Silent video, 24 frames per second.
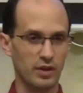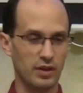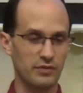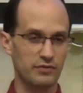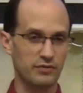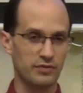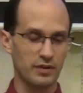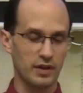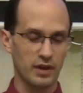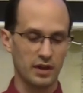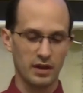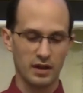
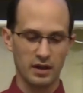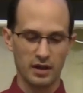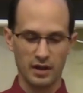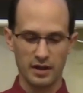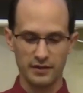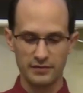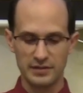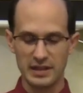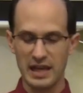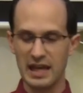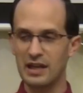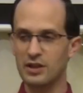of
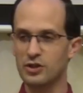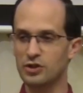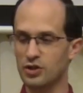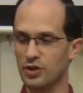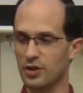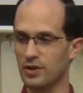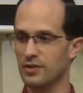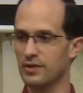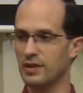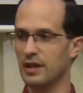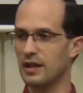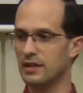
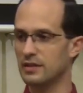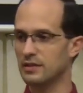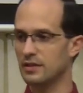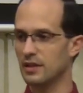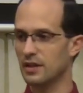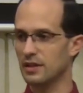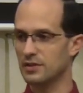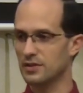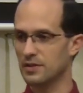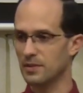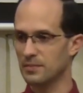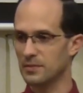danger
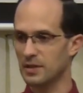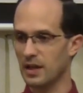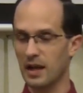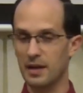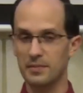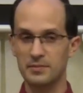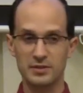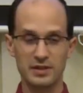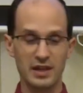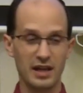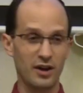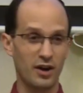that
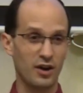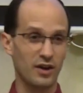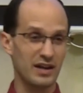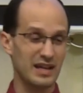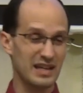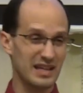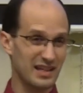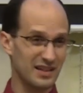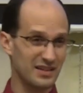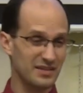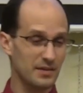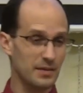sometimes they are
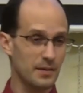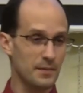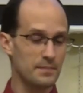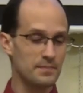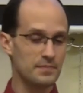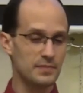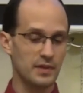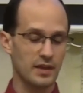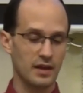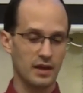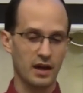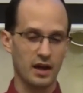in,
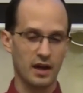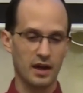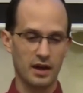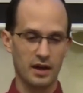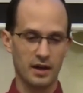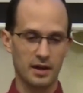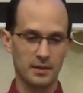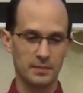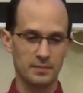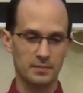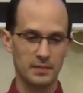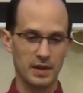
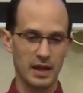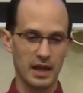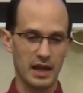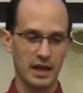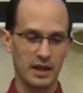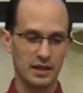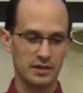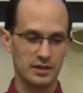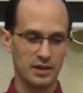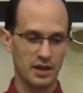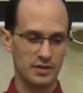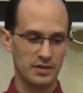
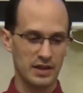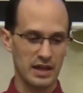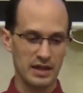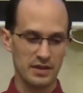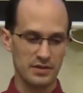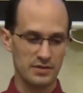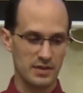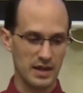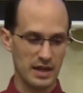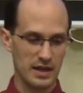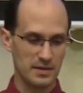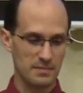and
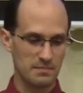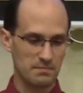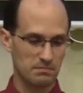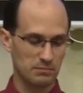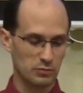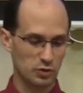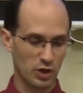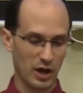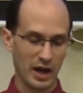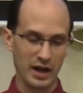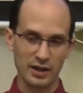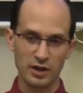they
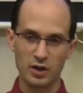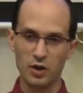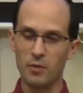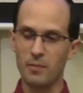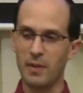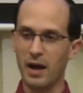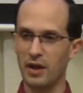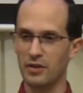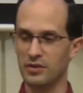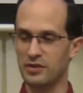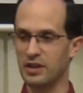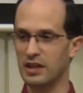try to go
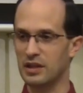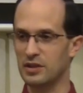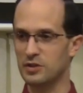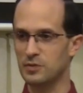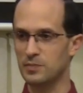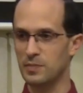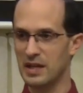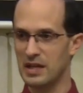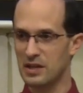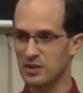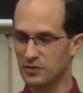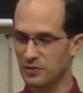about things
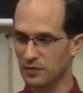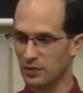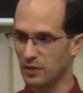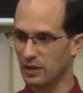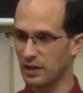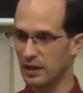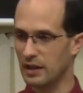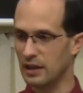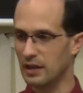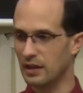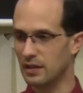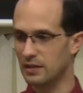
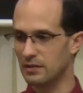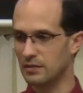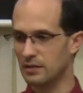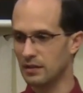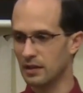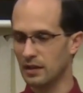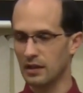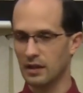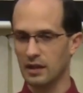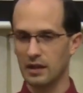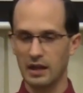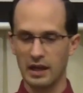peacefully and
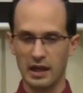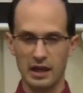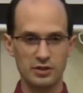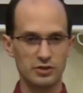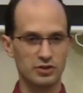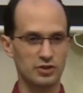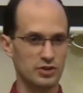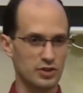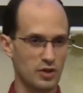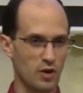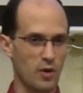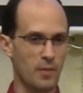
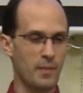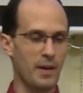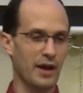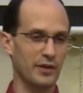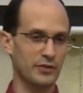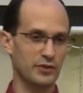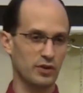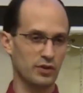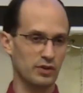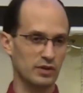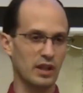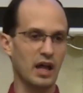just go
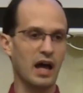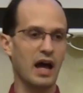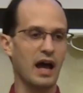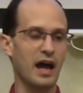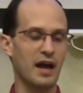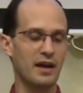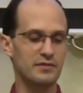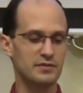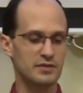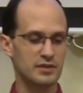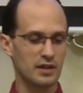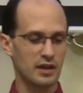about their
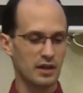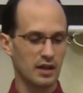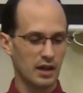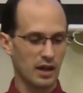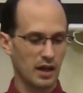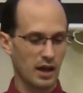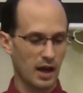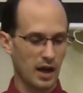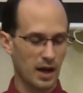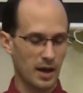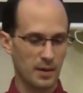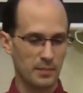lives,
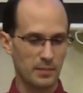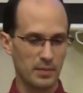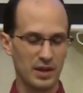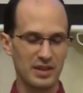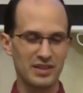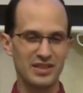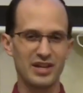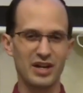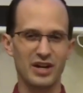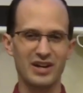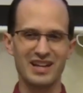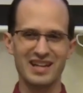
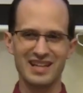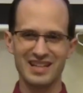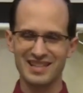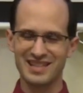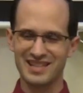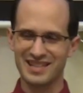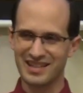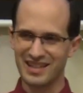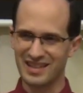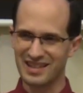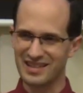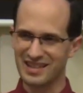but there
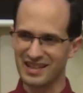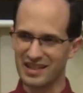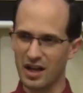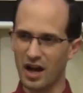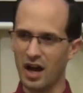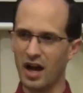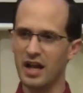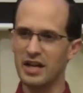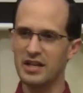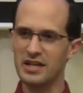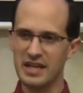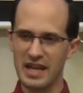is just an
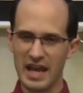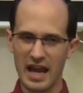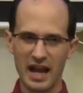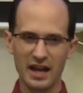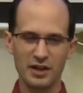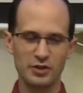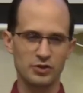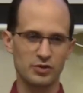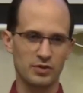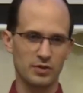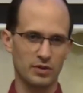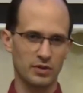
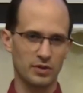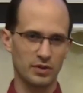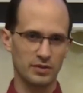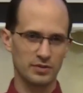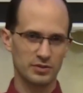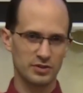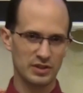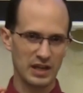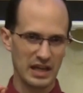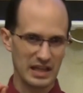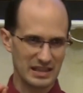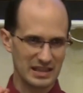unnatural
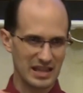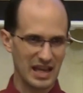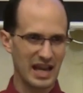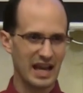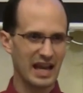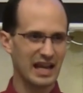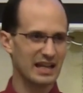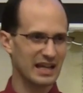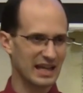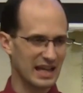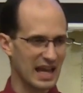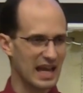
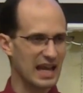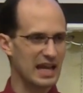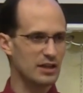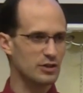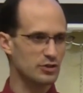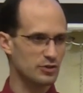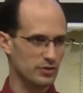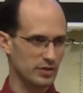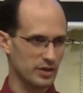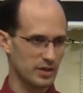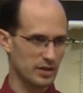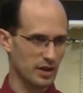satanic
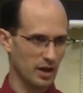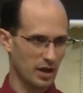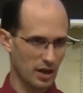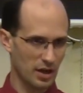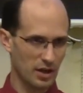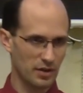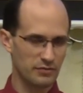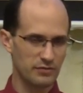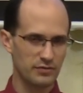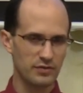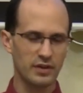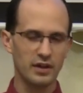hatred
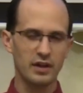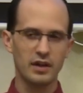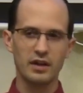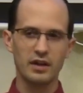of